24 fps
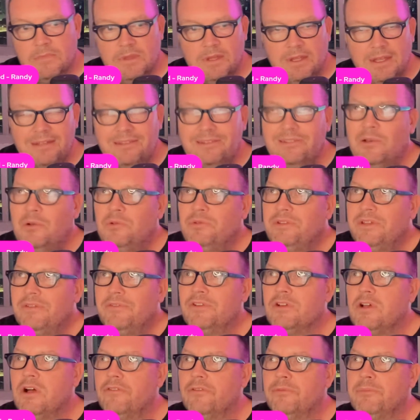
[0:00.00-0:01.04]
It's so
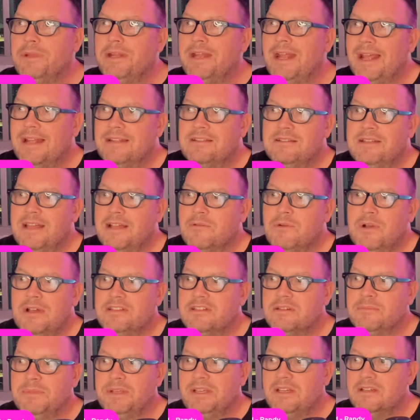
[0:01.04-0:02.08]
difficult for me to answer that
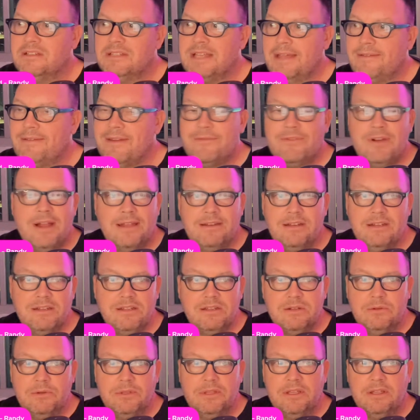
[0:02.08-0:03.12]
question because I've never had to
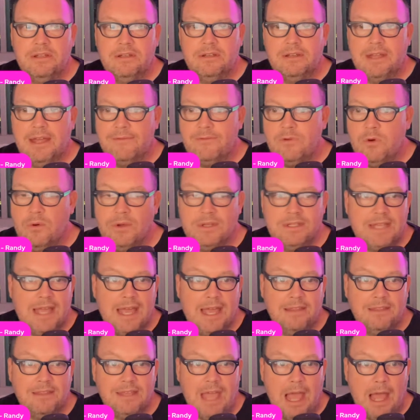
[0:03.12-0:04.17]
deal with it. I've always
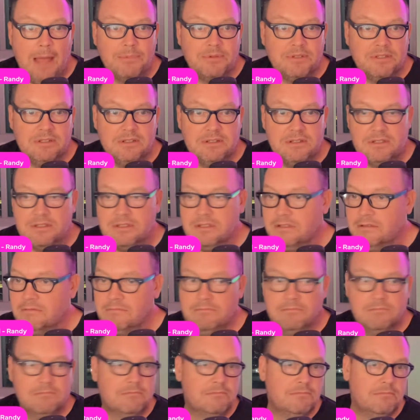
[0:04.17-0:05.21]
had the option of just
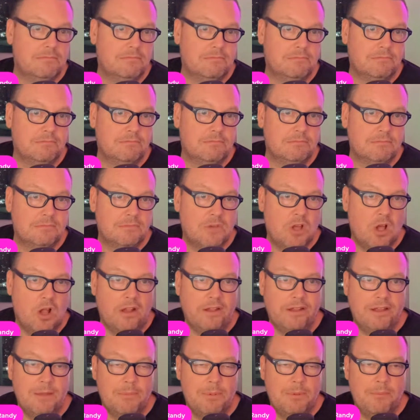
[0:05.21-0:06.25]

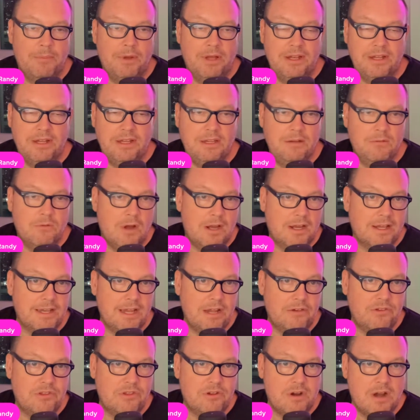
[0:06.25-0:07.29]
calling up a buddy, walking
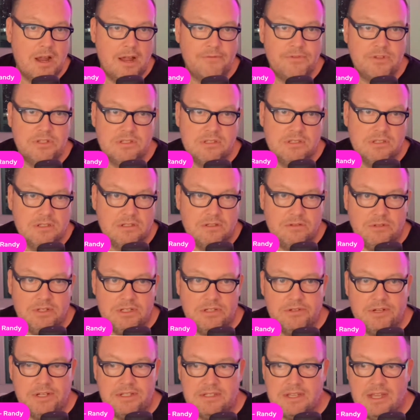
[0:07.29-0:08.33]
down to their office and doing a
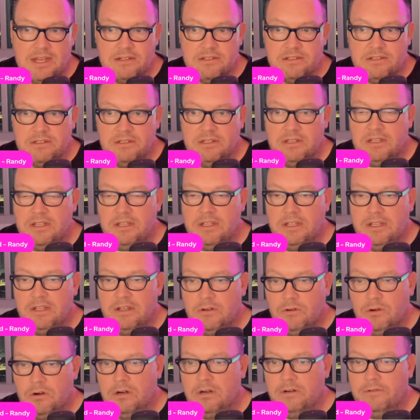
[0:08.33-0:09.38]
transaction,
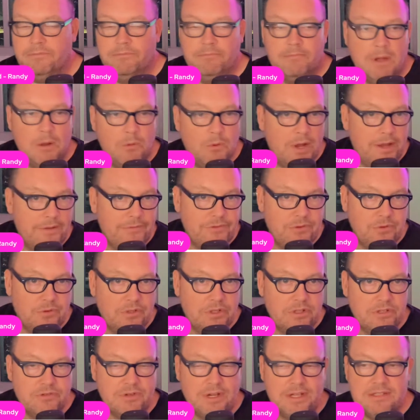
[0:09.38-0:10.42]
or my wife doing
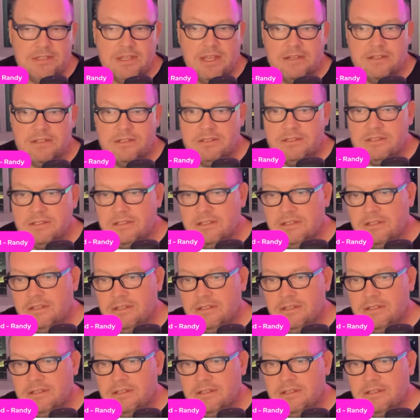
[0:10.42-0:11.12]
the transactions.